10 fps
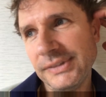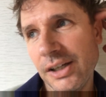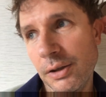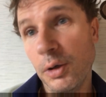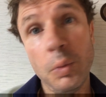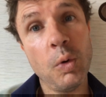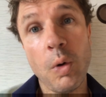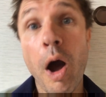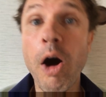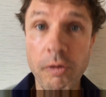I thought,
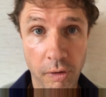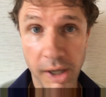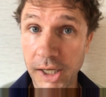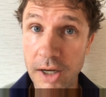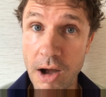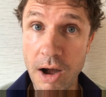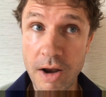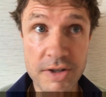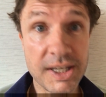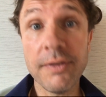well, I'll fucking
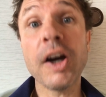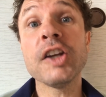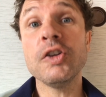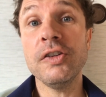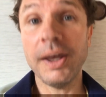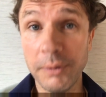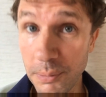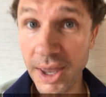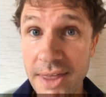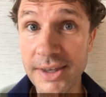see if I can do something
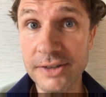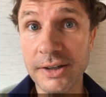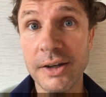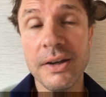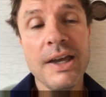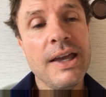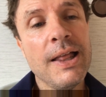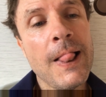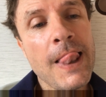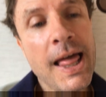about this. So
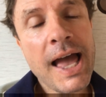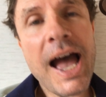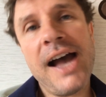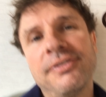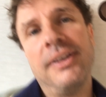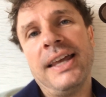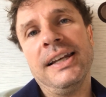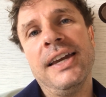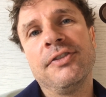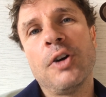after they
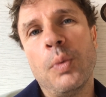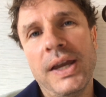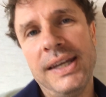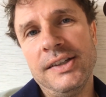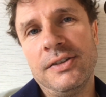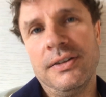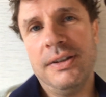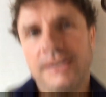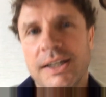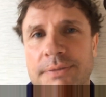left, I went into
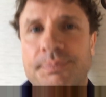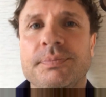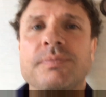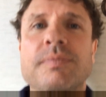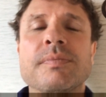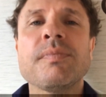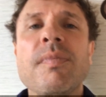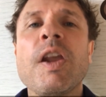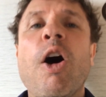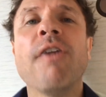the
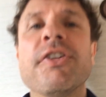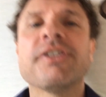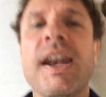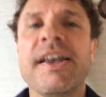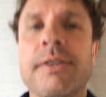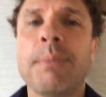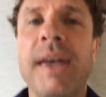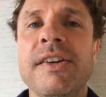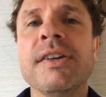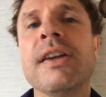office and asked the
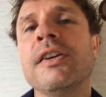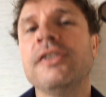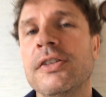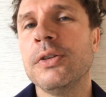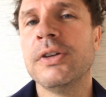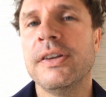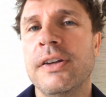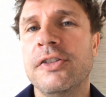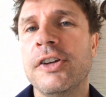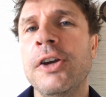manager, can I just look at
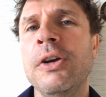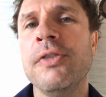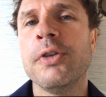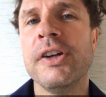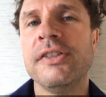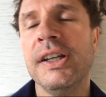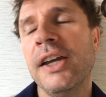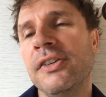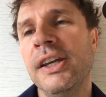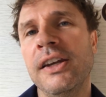the security footage? And
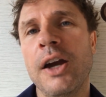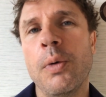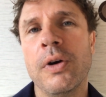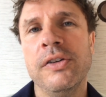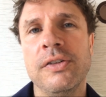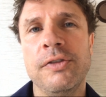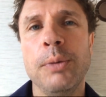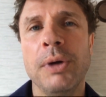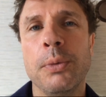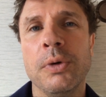he goes, yeah, no worries. And a
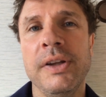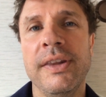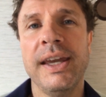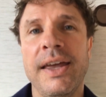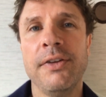few people were in there.